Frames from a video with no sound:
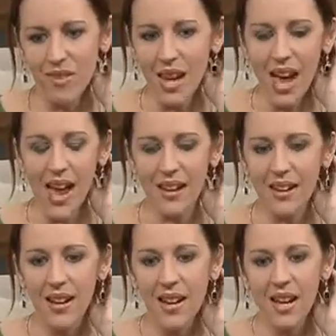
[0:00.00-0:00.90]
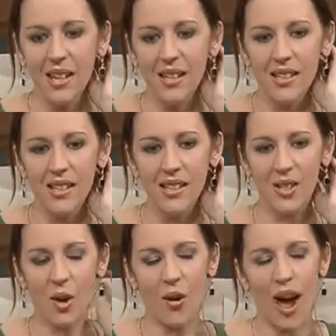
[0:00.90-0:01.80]
And
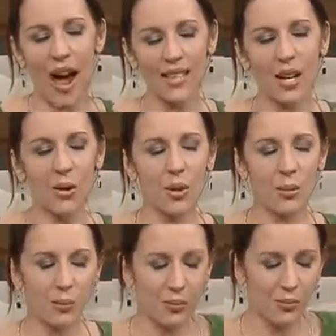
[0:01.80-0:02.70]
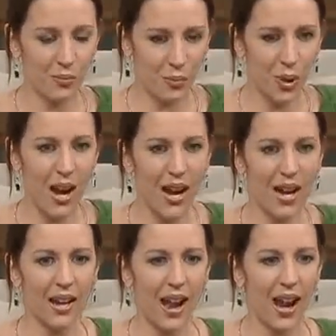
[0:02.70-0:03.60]
so as I was
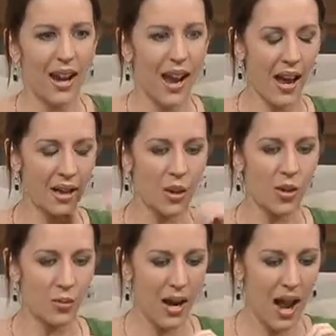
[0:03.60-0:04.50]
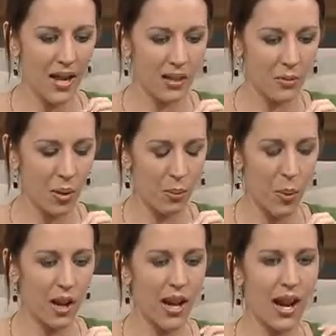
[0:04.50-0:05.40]
praying, I closed my eyes at one
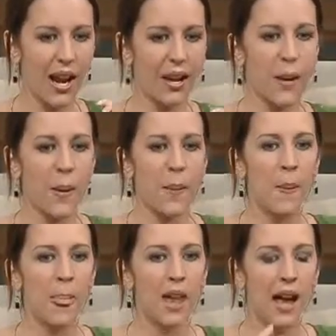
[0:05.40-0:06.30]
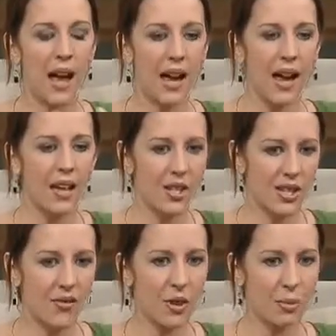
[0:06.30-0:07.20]
point, and just
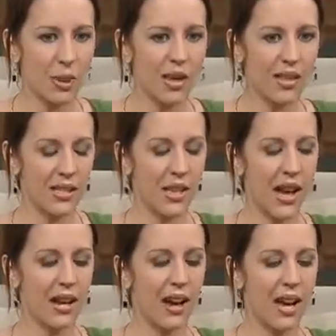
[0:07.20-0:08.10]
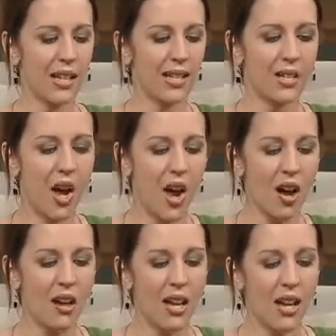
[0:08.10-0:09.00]
after I prayed this, I
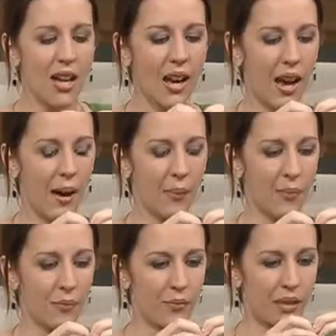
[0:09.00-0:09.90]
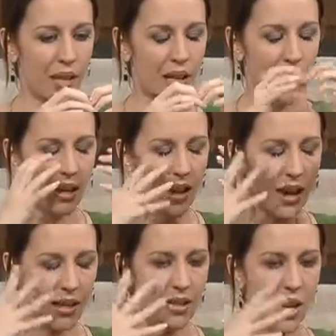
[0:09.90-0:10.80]
saw
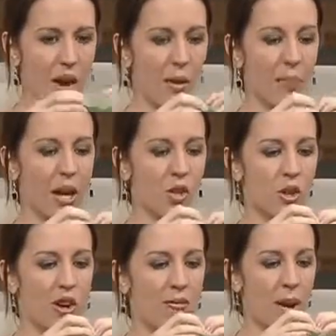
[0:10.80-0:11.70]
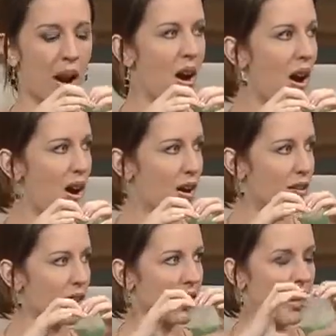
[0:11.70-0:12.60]
a picture of my
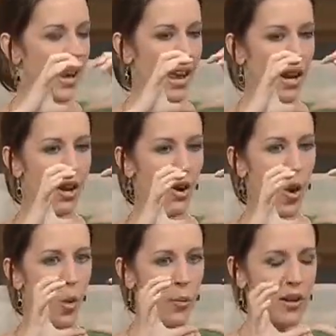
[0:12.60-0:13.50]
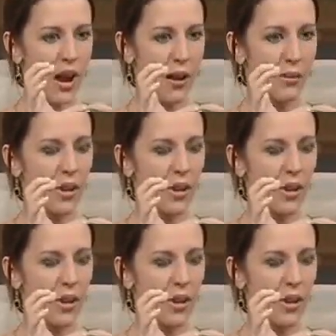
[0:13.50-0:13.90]
heart, and it opened up.